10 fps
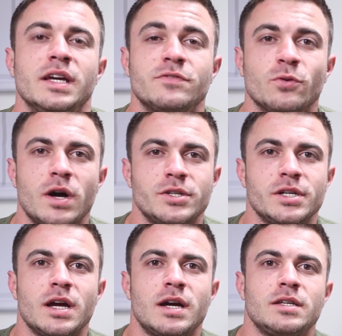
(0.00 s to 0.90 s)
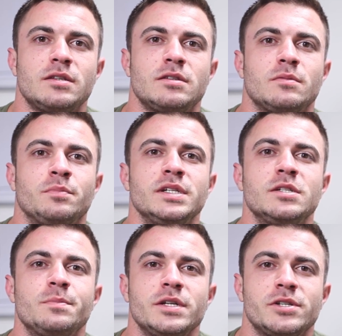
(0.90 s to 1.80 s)
Thanks for watching, guys.
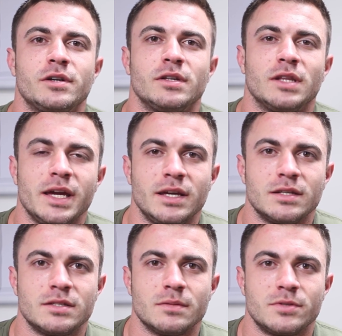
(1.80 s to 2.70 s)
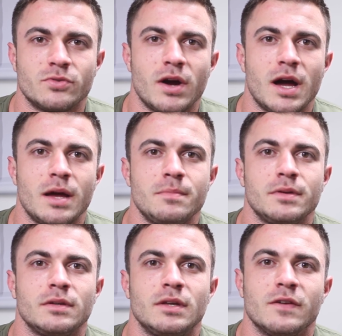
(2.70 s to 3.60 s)
Please be sure to like and
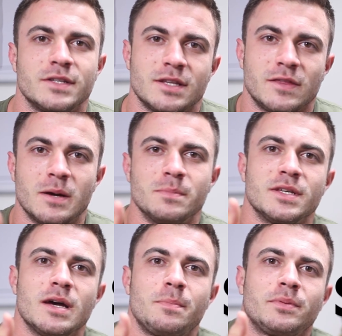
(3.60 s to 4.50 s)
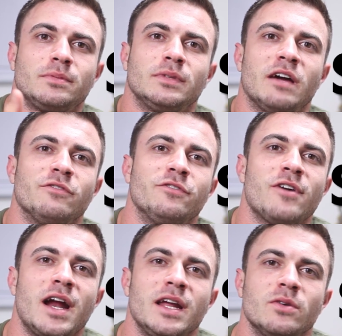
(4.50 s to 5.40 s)
subscribe. Give us a thumbs up. Every
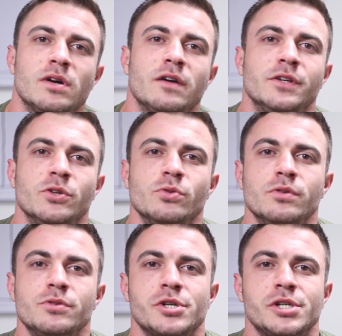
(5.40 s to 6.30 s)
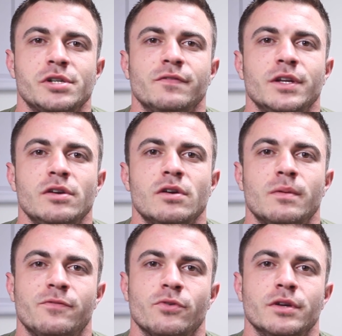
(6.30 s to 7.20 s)
Friday we'll have a new nutrition
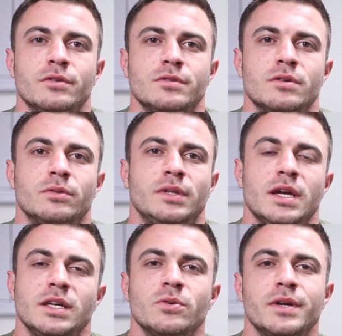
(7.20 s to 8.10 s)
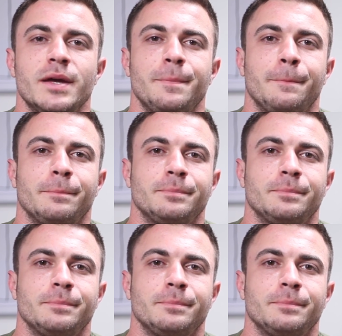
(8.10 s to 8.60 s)
video up for you. So thank you again.